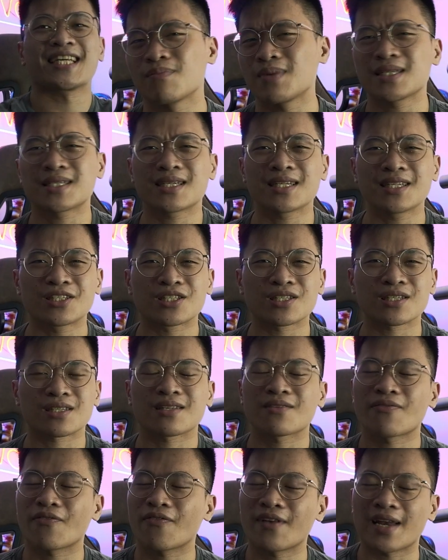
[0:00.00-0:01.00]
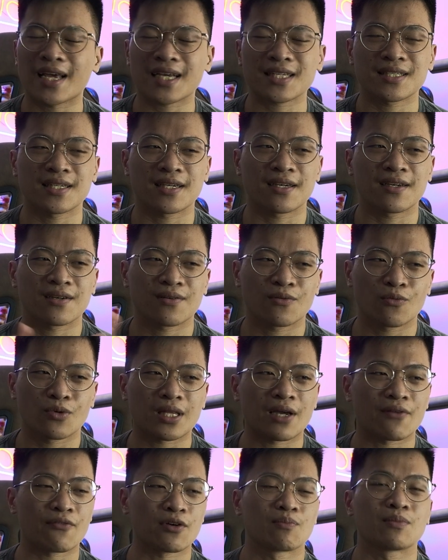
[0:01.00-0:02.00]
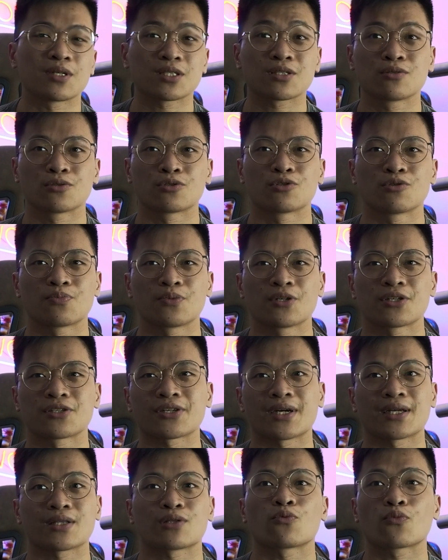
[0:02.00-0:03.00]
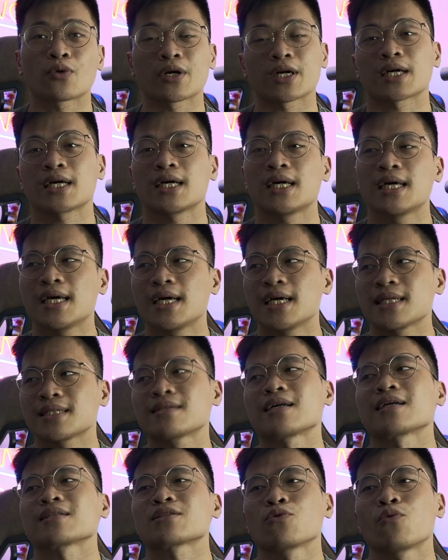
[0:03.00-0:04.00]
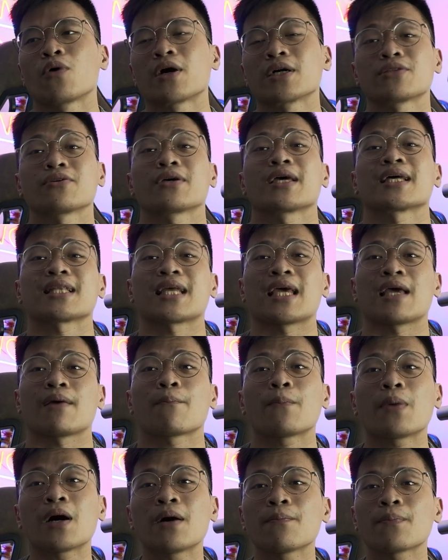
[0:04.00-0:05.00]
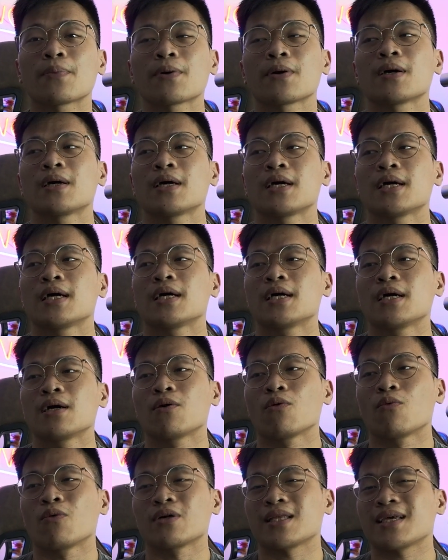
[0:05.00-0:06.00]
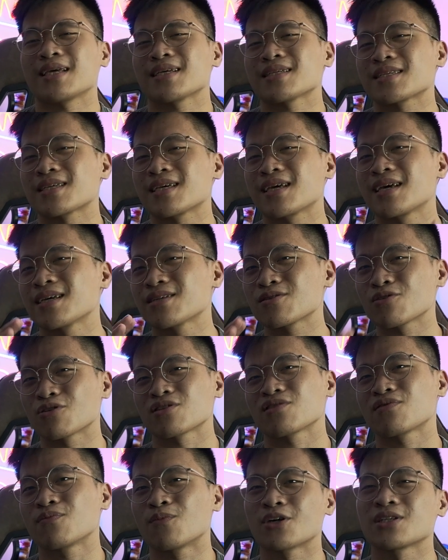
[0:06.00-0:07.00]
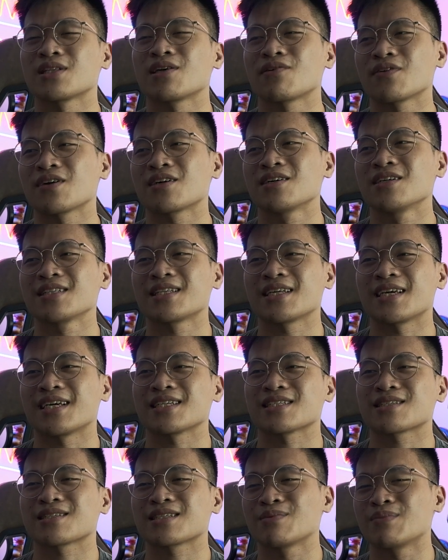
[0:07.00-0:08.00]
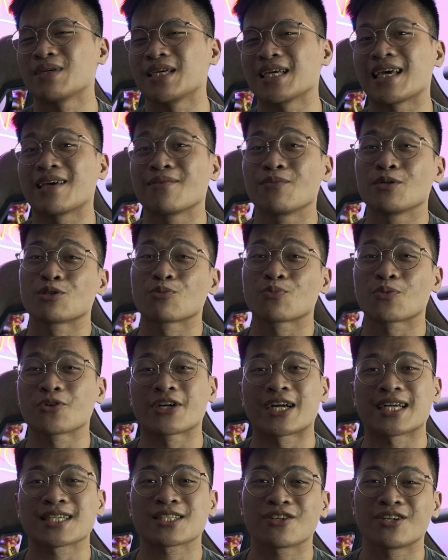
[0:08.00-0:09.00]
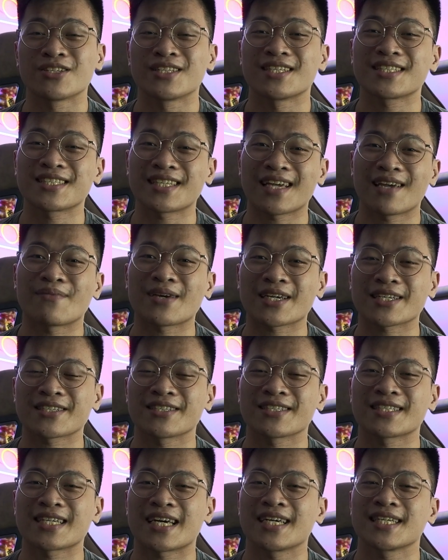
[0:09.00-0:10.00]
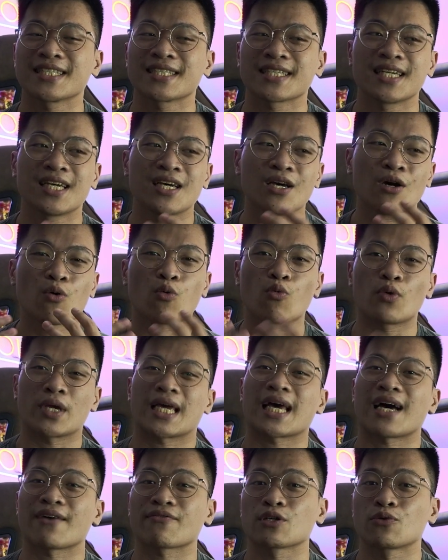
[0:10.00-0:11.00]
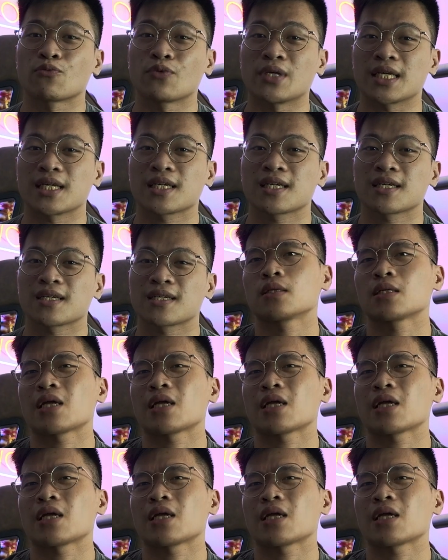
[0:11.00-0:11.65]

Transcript: Basically, just flexing whatever muscle group you're trying to work. It's not so hard to get a pump. What is sort of more difficult is being able to progress on the same exercise week after week.